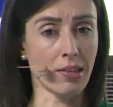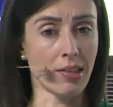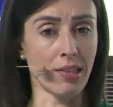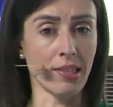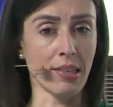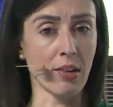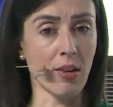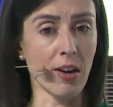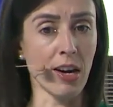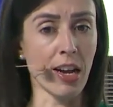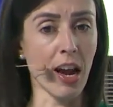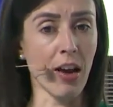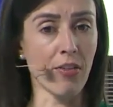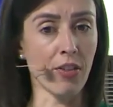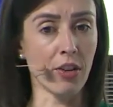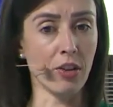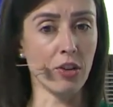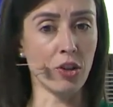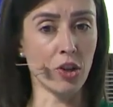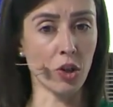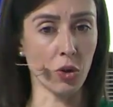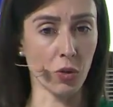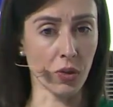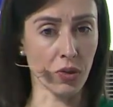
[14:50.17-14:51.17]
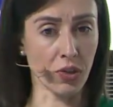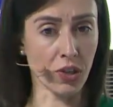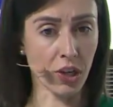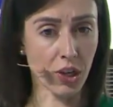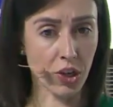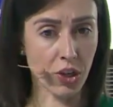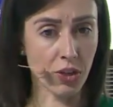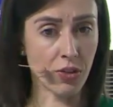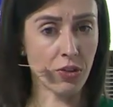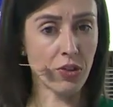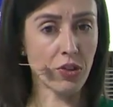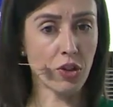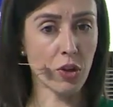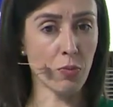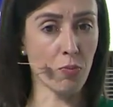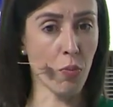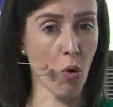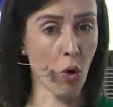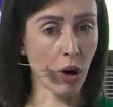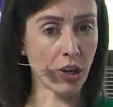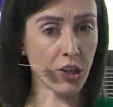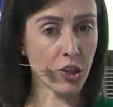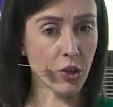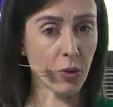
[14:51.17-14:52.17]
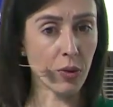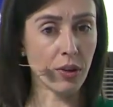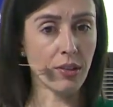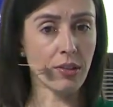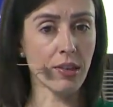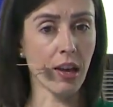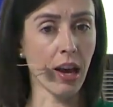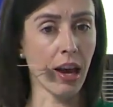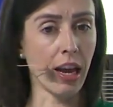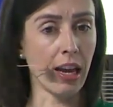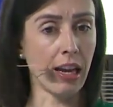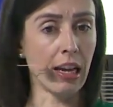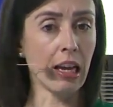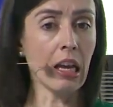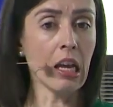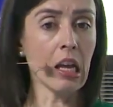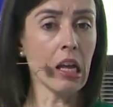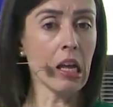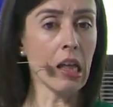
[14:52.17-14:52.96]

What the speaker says: is there any other jurisdictions you'd point to and say